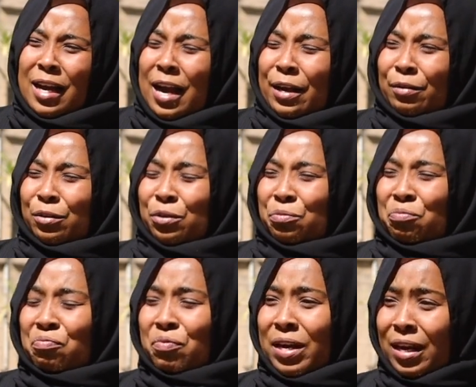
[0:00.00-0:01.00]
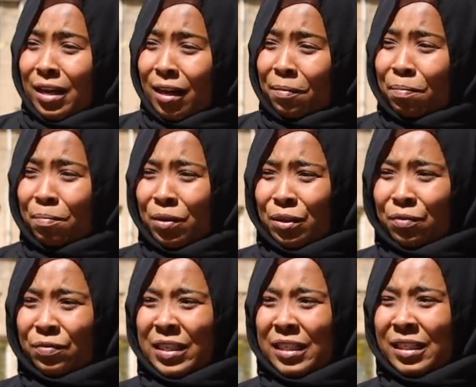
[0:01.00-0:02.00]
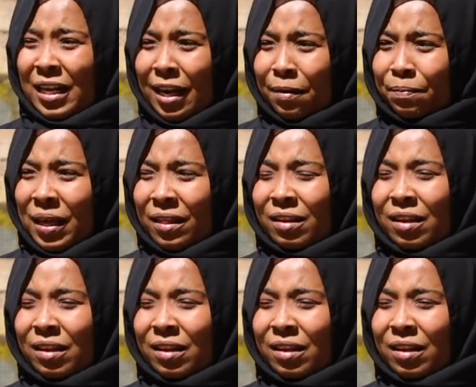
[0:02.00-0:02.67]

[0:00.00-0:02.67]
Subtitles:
I used to wake up most of the time, and